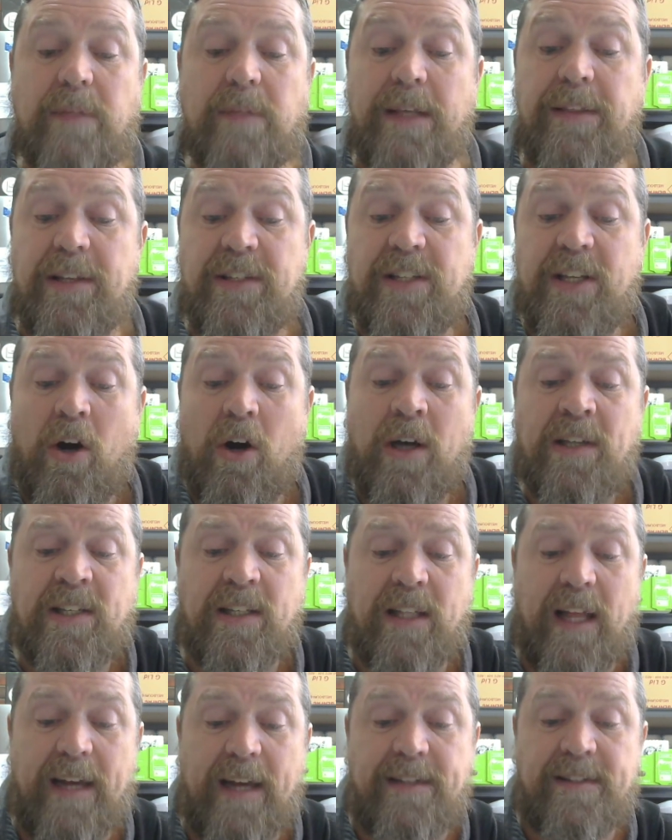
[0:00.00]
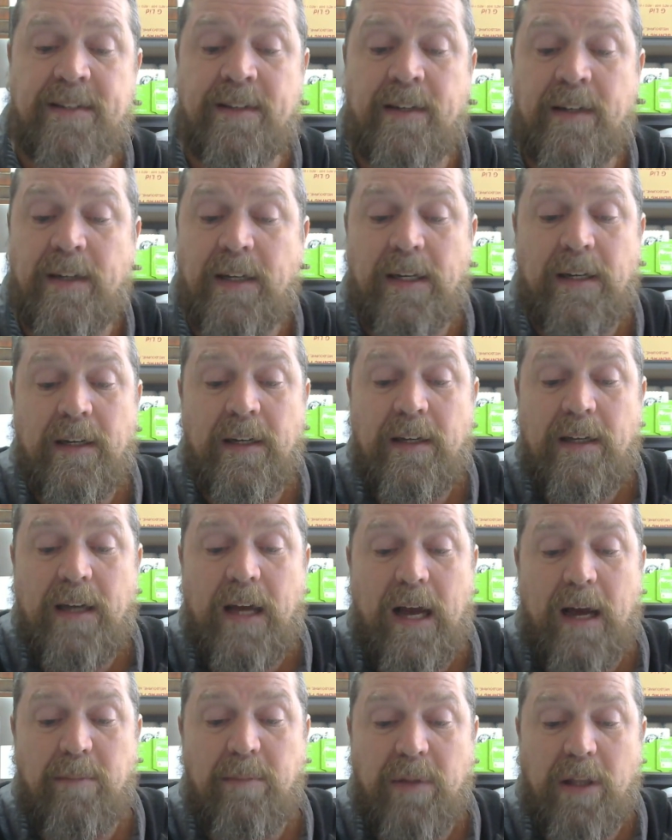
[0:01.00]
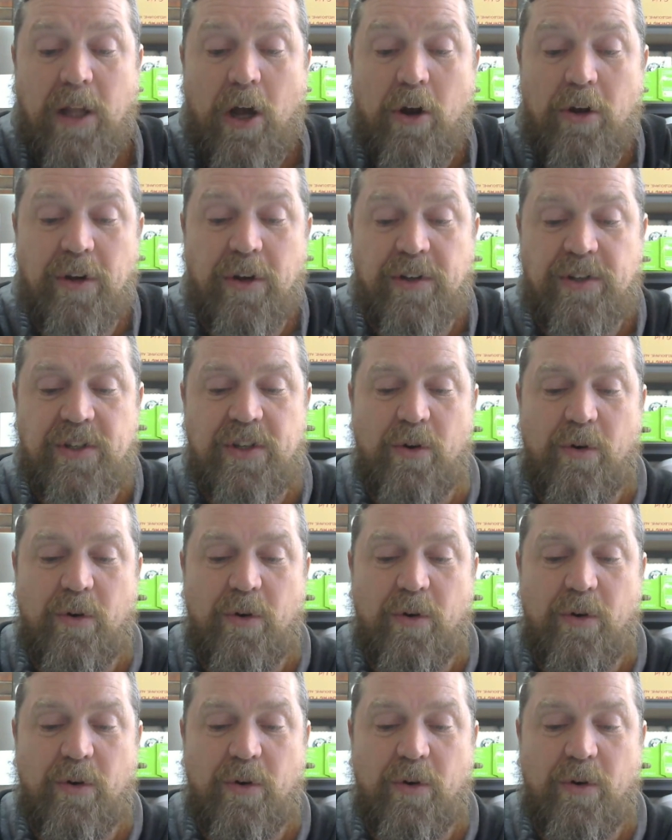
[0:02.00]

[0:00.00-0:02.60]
There's the isolates, loners